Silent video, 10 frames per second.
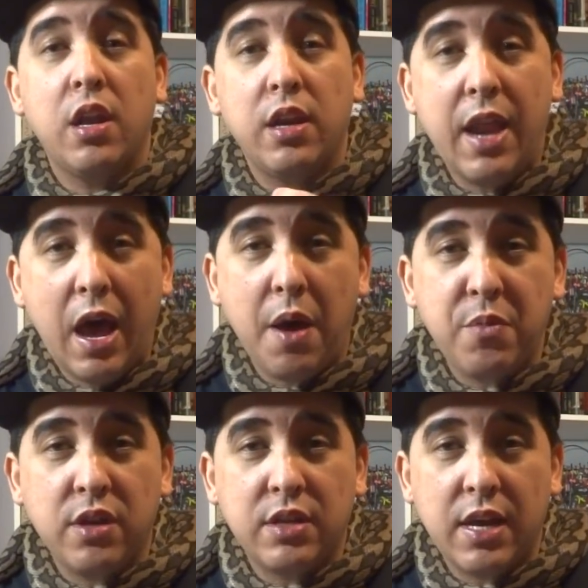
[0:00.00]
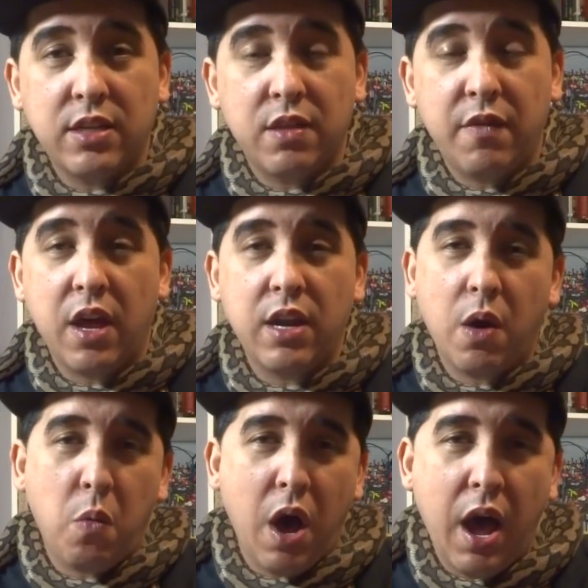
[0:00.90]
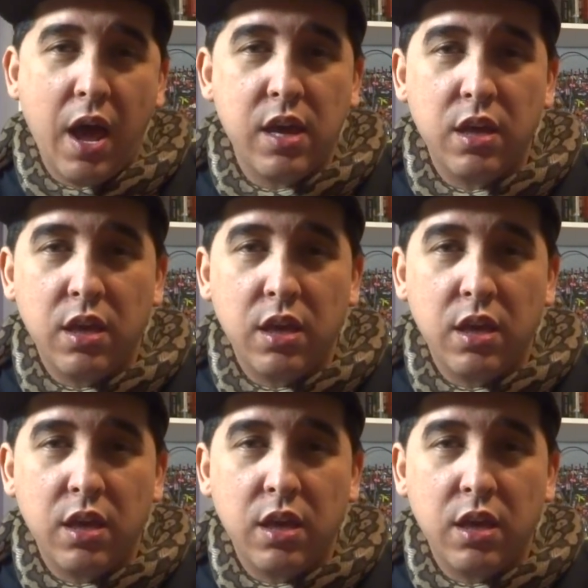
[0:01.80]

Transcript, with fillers: now I'm going to take to the vet. Now, why?